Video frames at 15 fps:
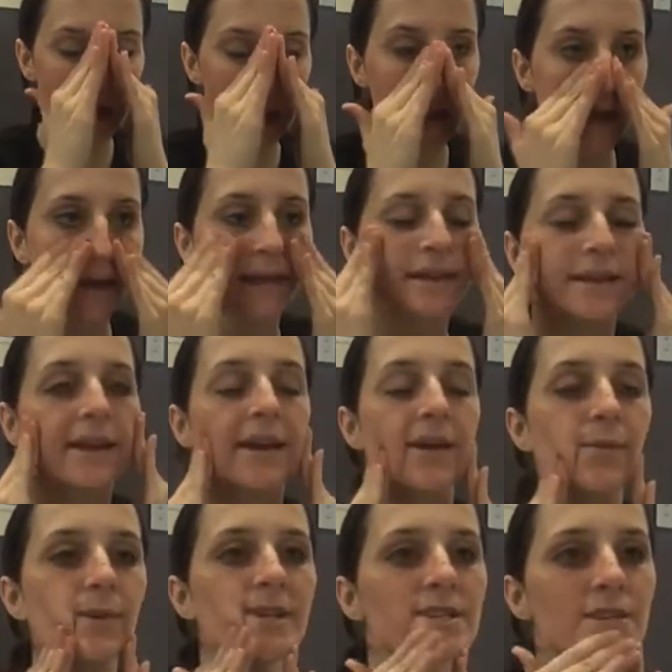And then
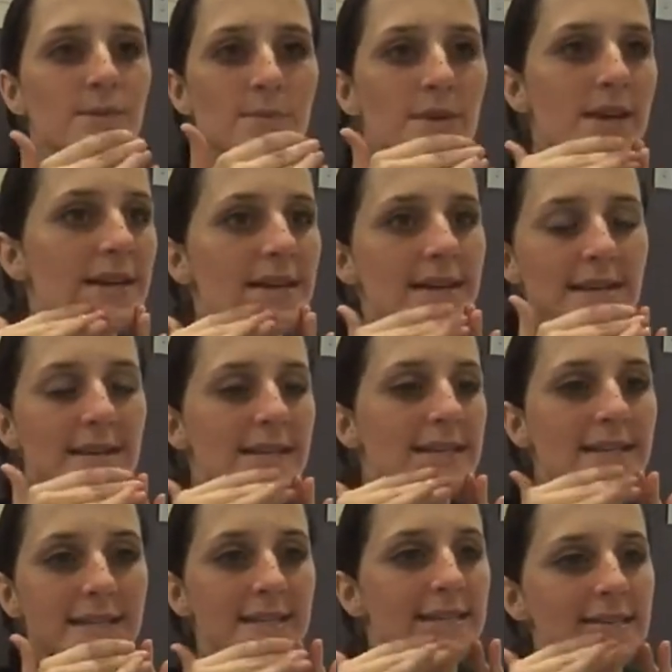once you work it into
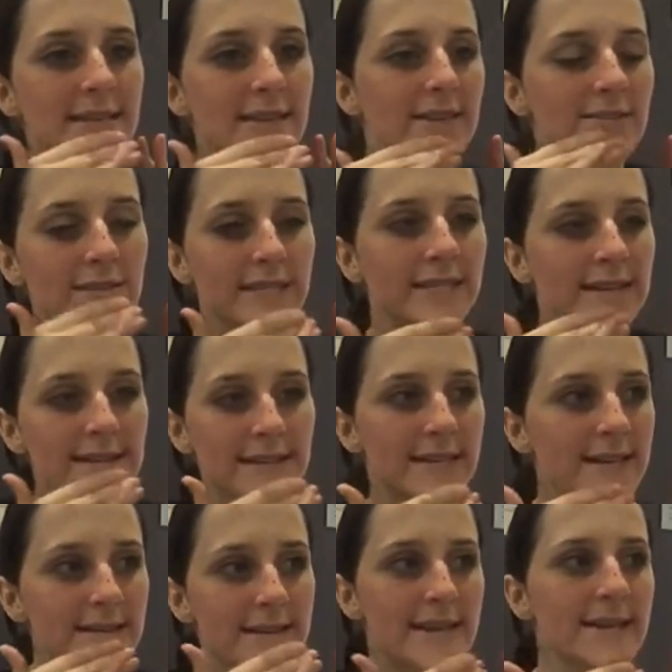the skin, it'll start to
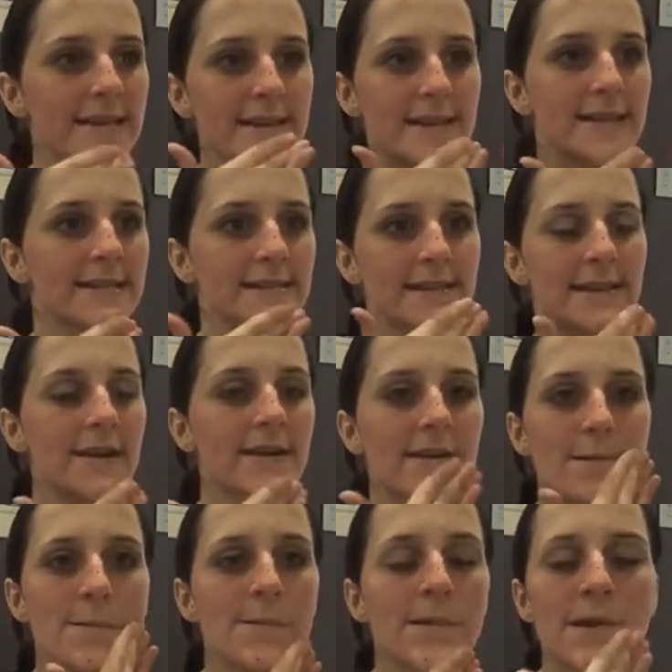get easier.
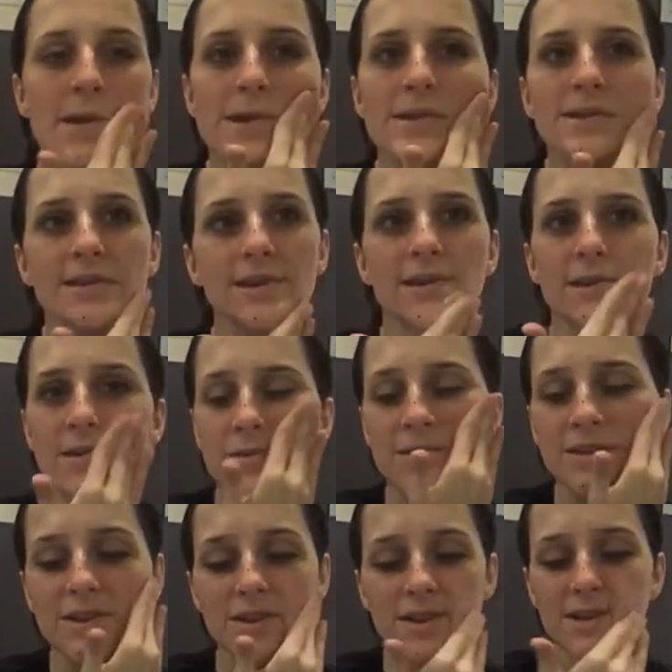So it'll
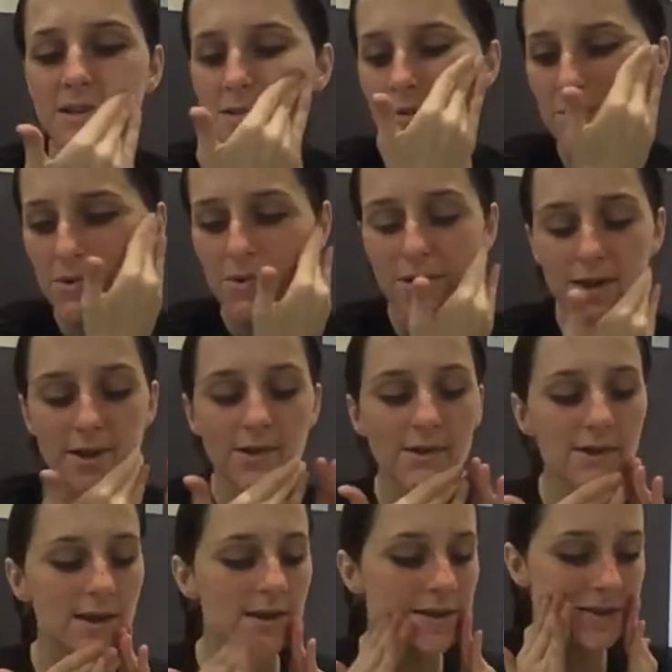turn into oil
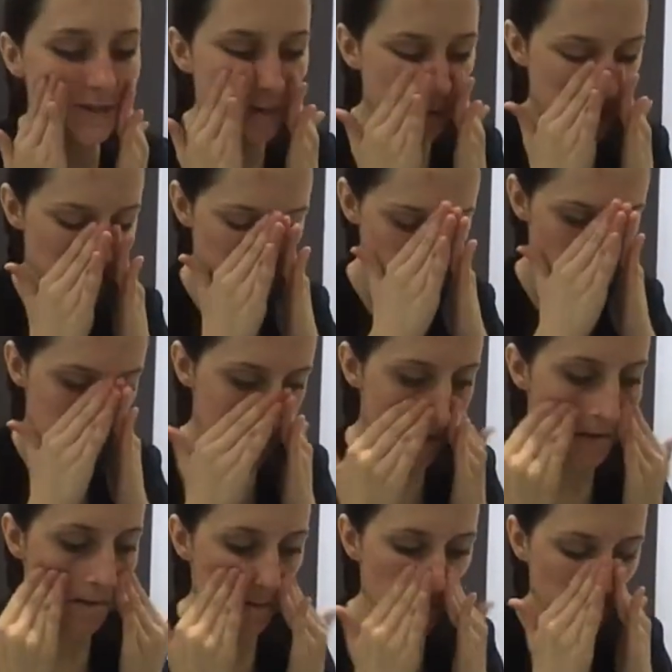any time now.
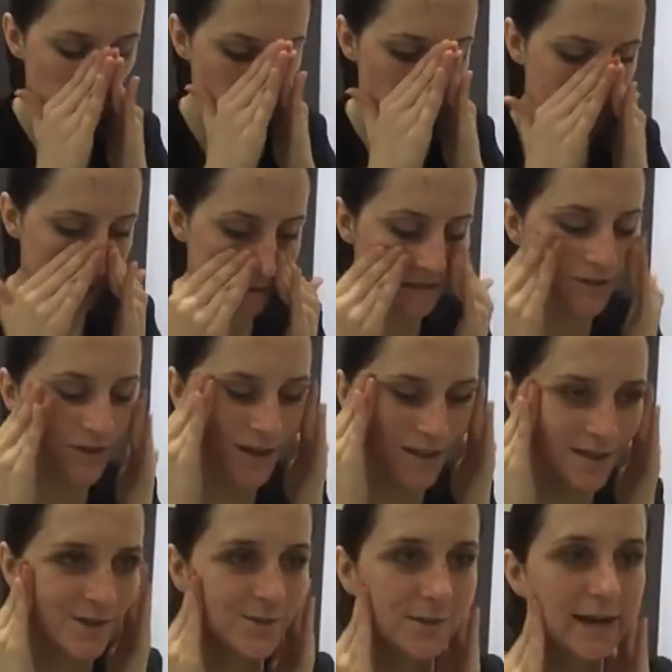It took a
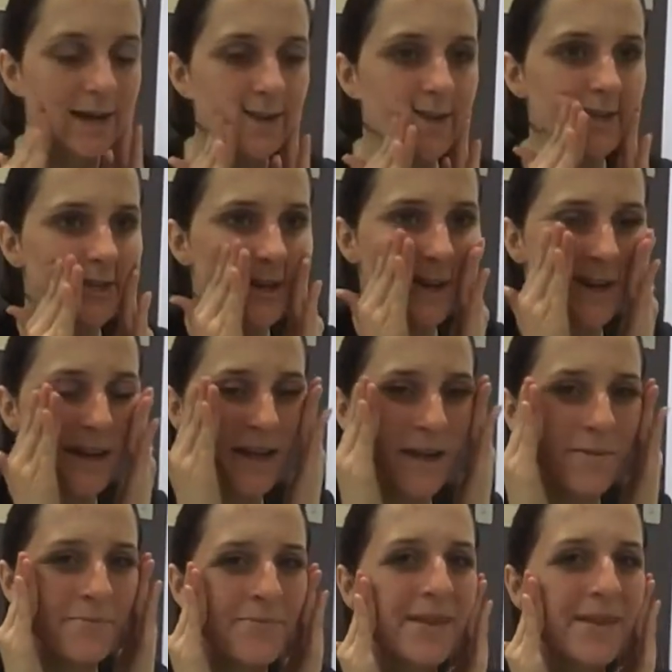little while on Tony.